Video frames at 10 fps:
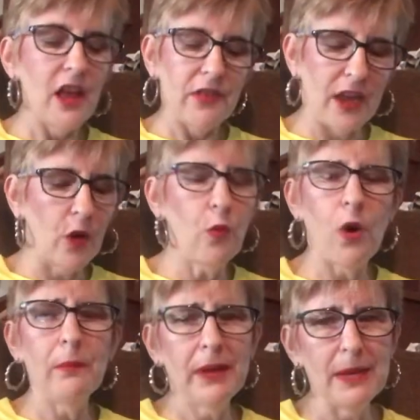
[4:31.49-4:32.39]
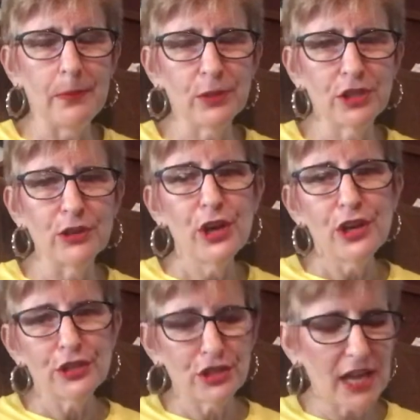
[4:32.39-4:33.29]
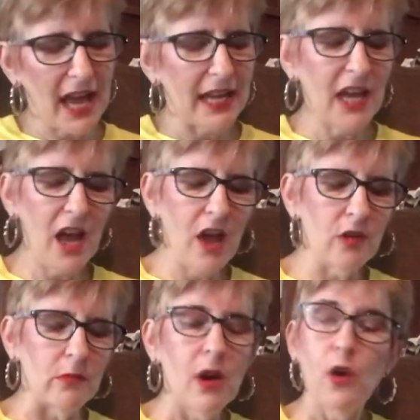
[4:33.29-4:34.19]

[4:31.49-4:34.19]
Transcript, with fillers: they'll want people to stay home.